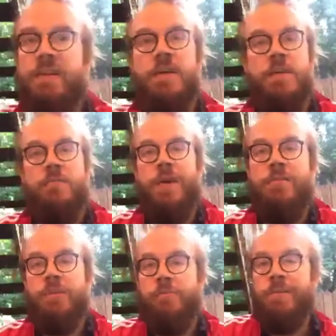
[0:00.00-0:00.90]
the way that
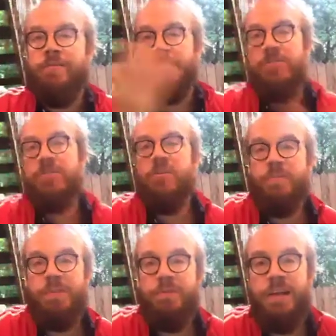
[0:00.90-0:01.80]
we went from 0
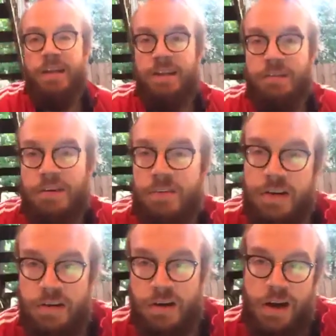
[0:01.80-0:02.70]
people getting killed every year
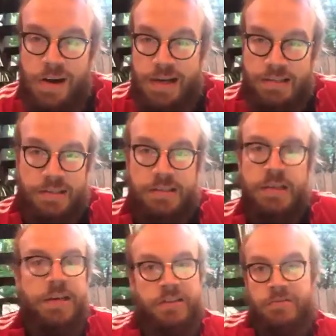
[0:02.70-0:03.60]
in car accidents
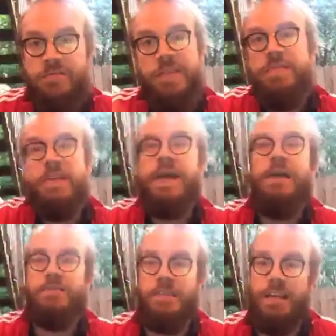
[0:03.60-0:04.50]
to
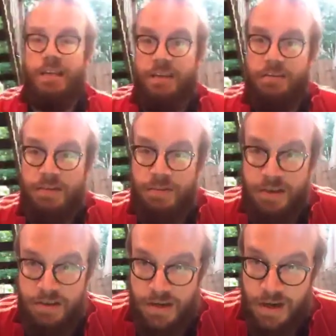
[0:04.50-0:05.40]
50,000 getting killed every year
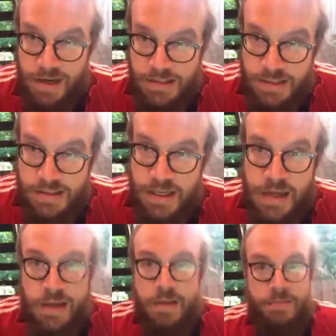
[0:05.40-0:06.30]
in car accidents.
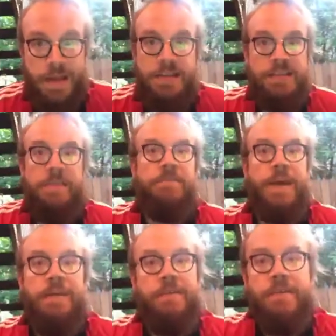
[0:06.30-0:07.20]
That's a
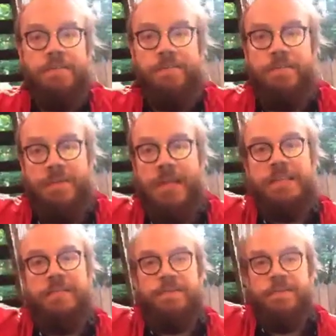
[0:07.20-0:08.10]

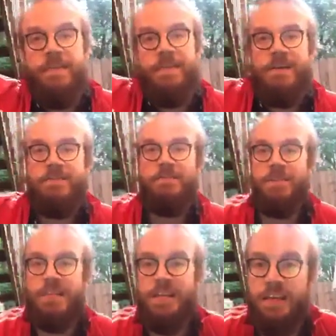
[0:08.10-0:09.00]

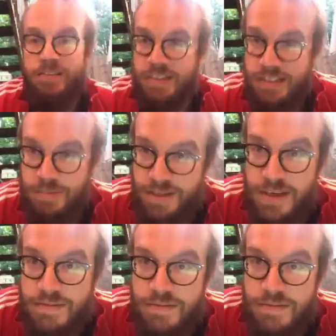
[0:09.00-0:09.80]
50,000% increase, I believe.